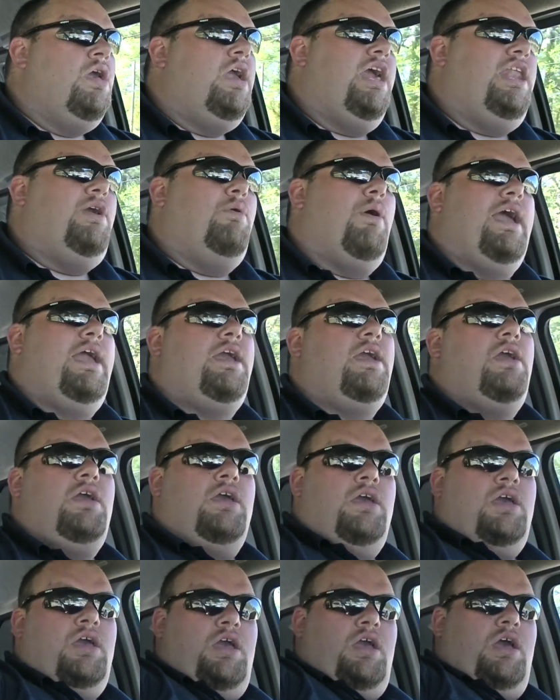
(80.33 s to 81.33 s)
Anyway,
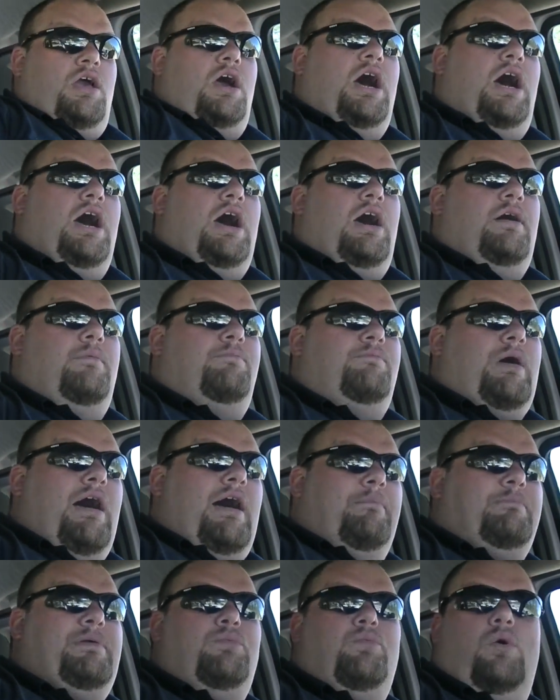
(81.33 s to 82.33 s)

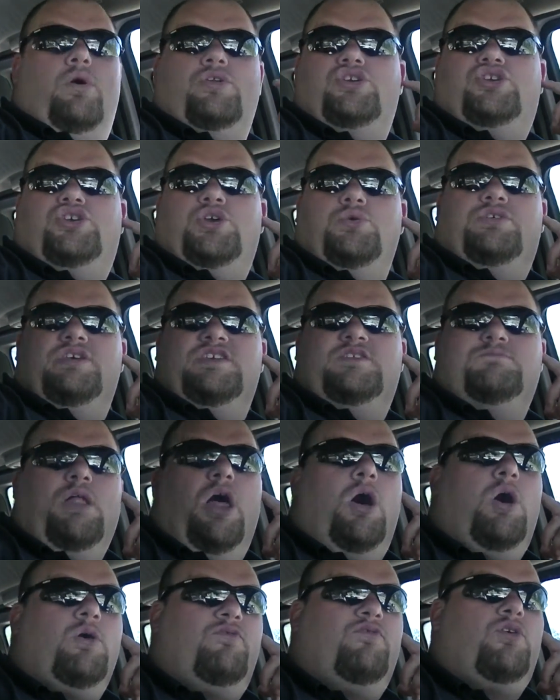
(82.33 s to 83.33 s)
I've been wanting to shoot this
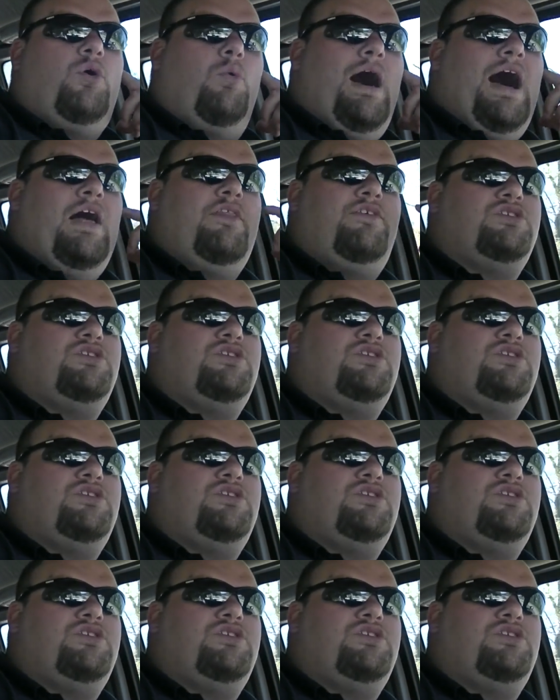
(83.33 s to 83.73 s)
blog for a while.